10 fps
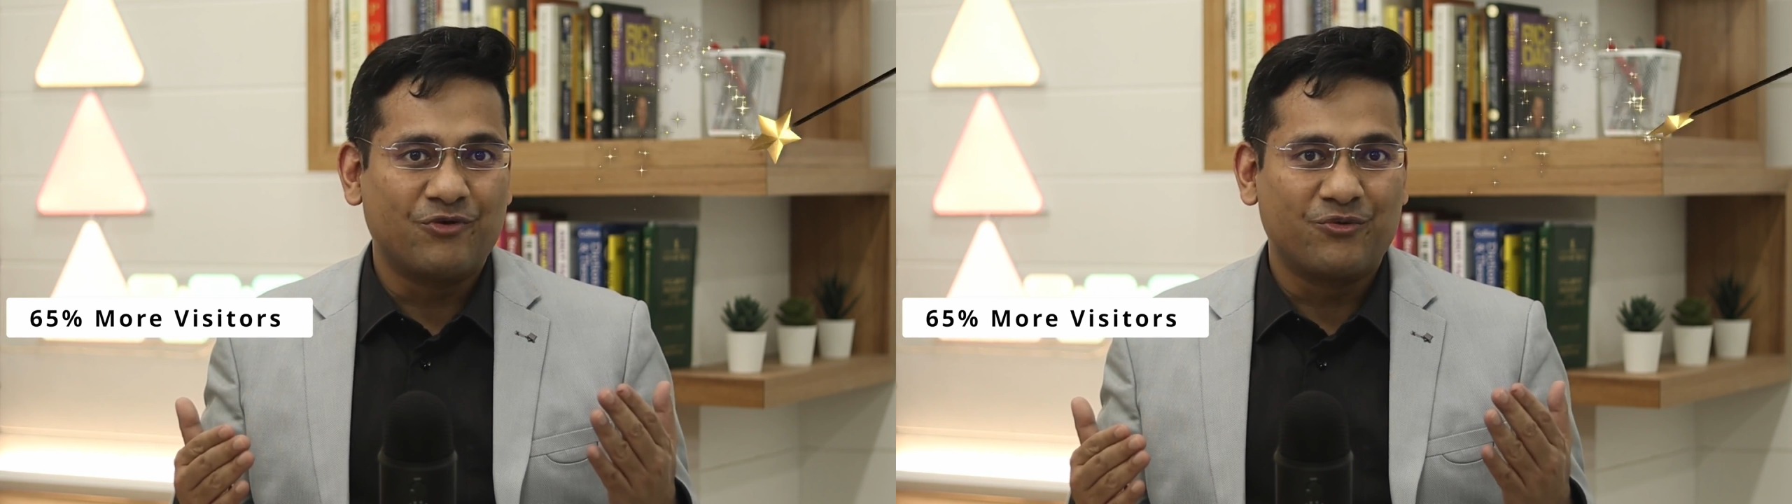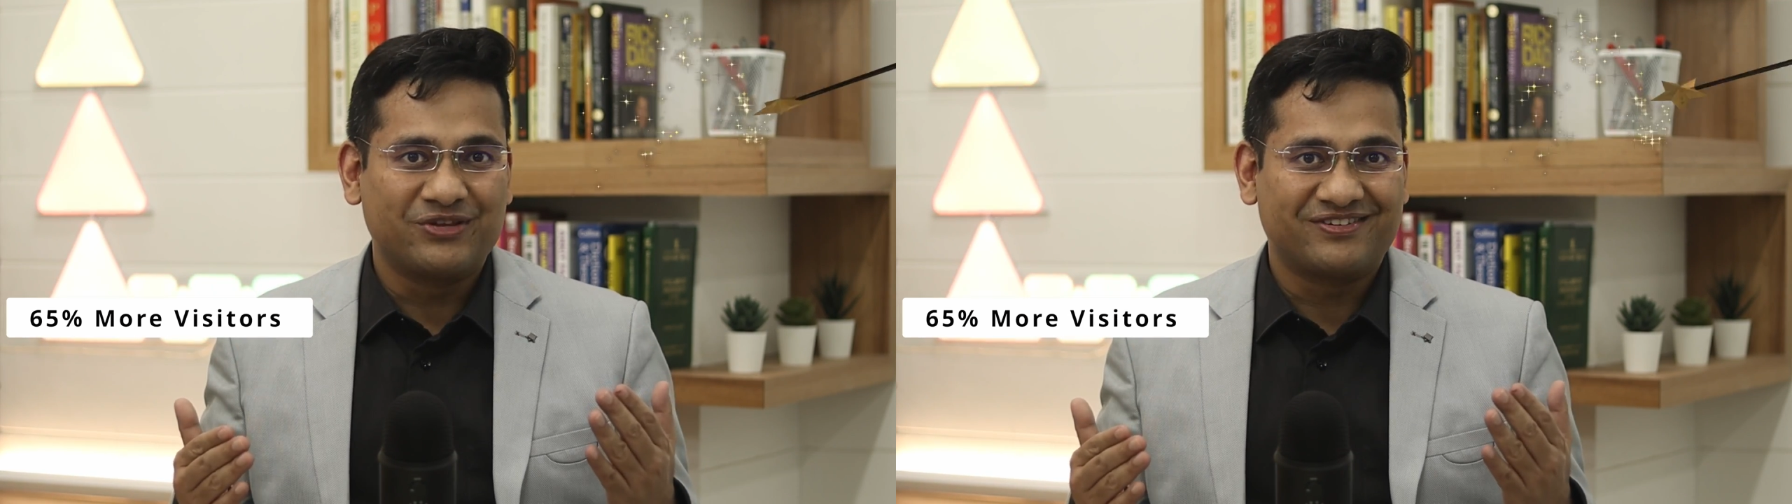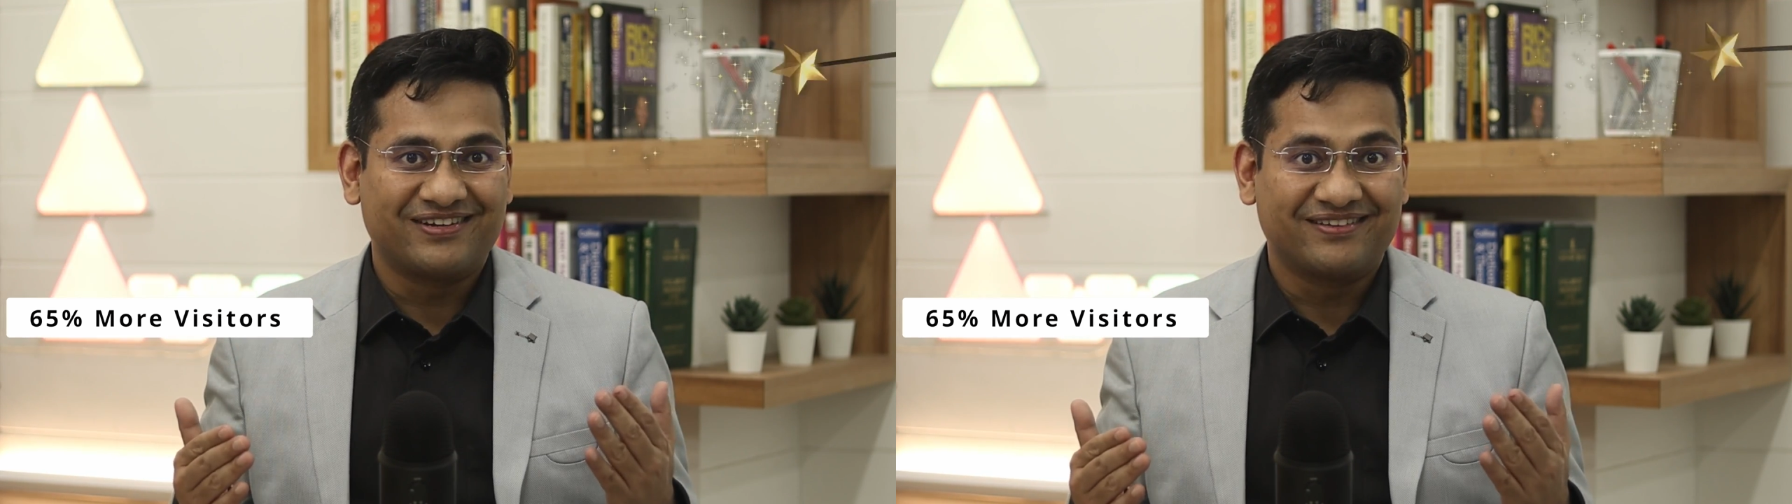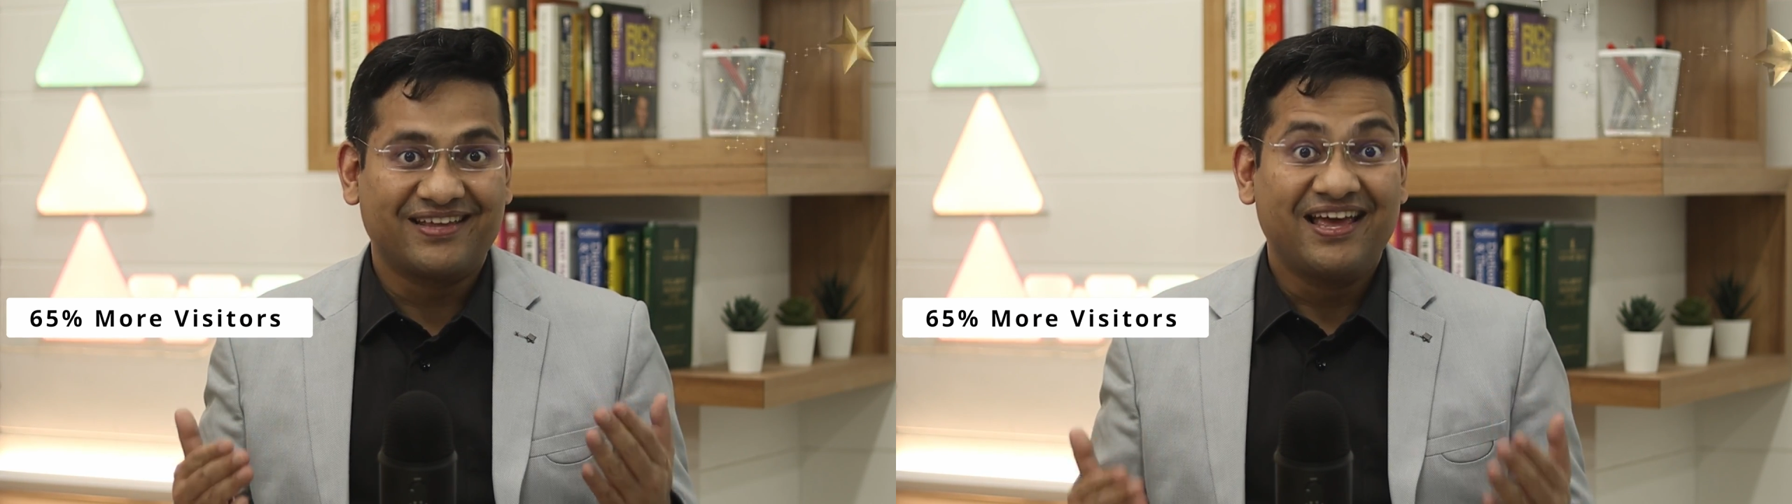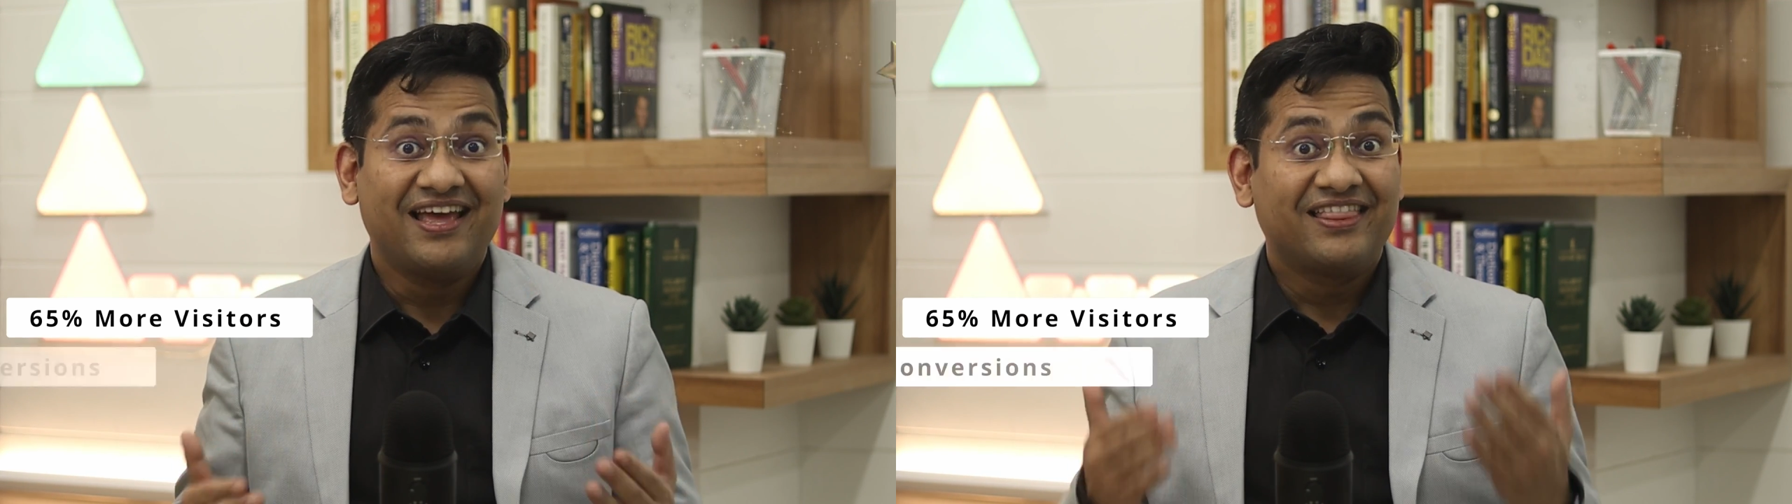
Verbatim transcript: more visitors,